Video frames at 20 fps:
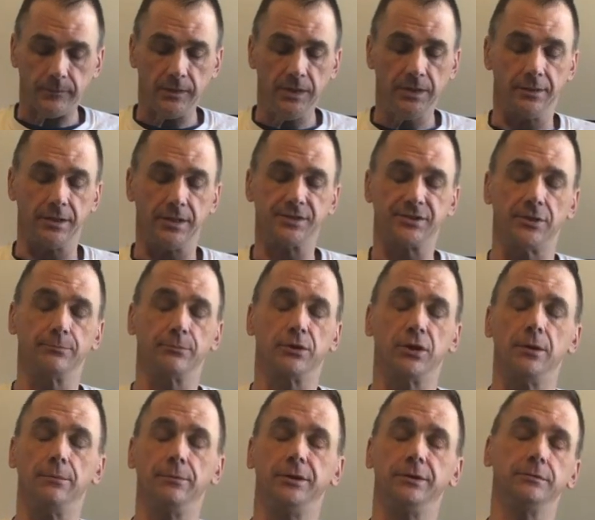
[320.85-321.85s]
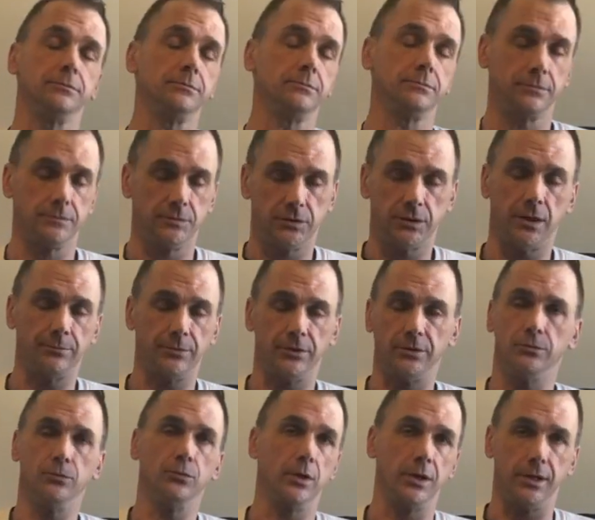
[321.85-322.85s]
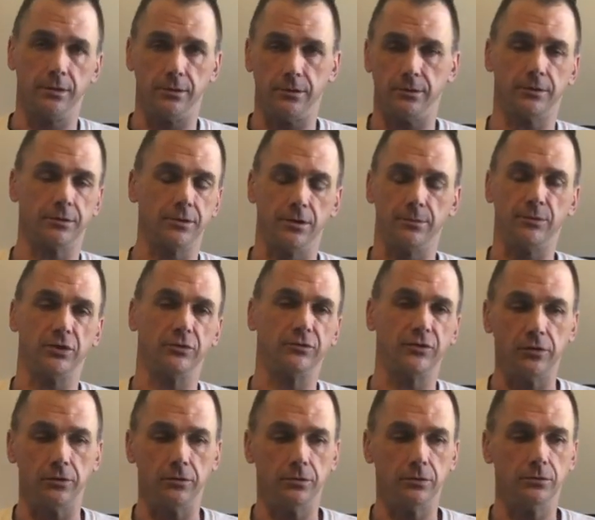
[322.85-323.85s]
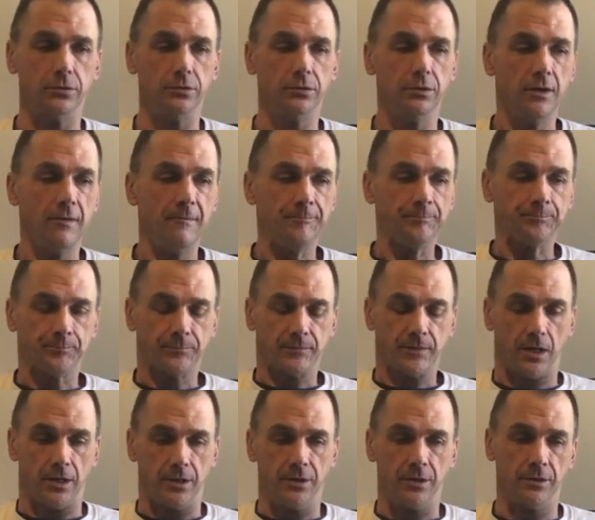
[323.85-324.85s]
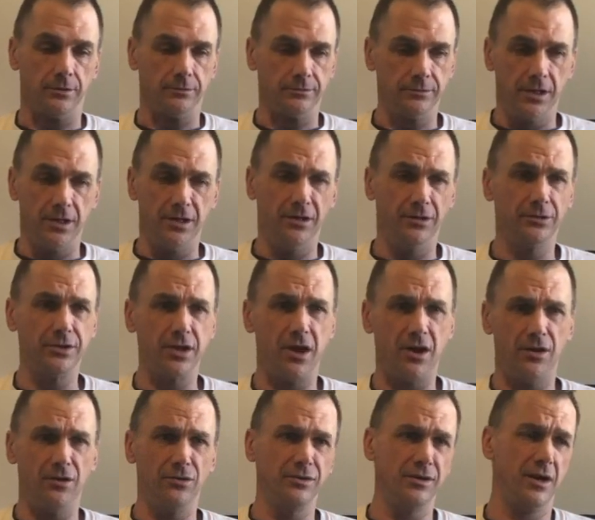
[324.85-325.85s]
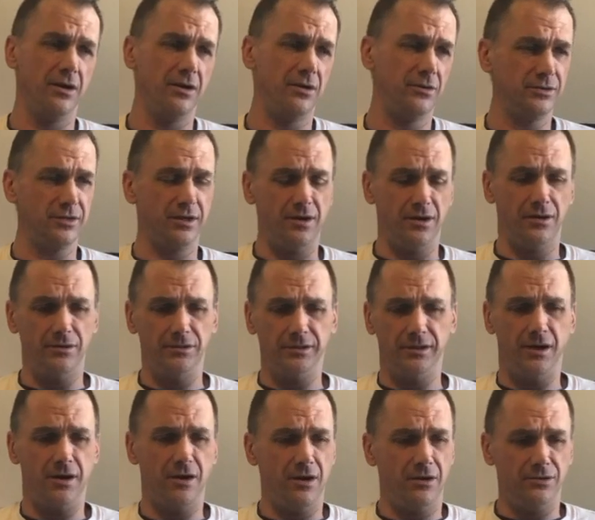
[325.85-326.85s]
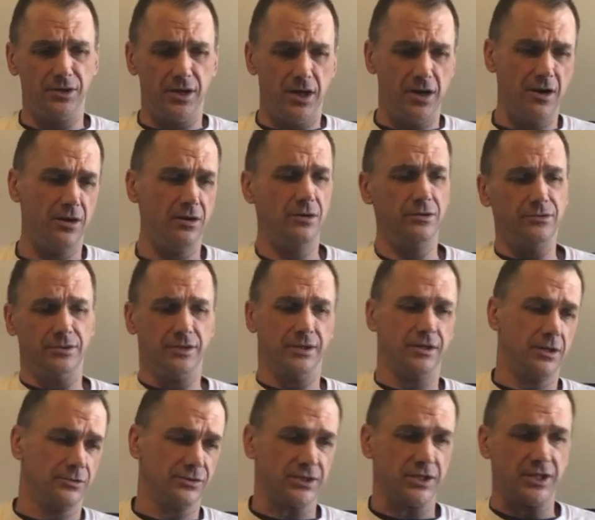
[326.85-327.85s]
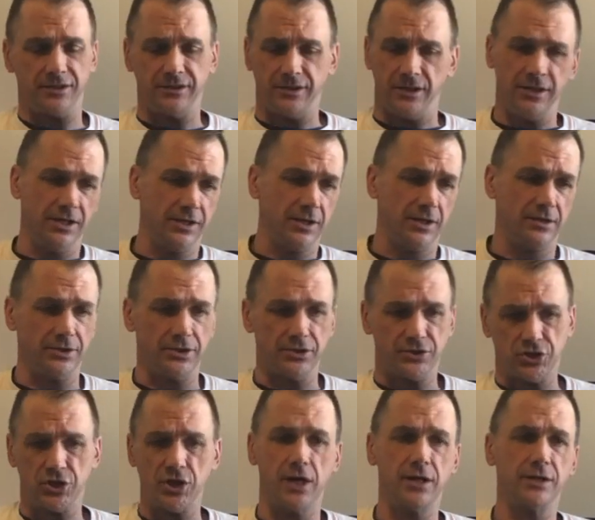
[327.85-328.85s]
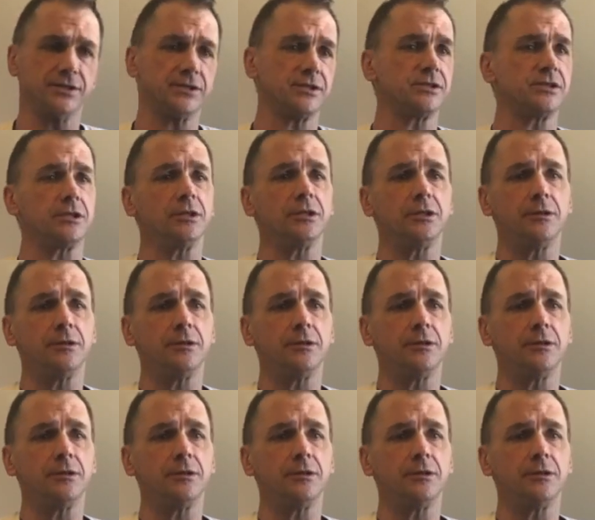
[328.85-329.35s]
And as I'm coming aware or coming to, I heard, no, no, no, no, no, no. And I was getting hit on the chest.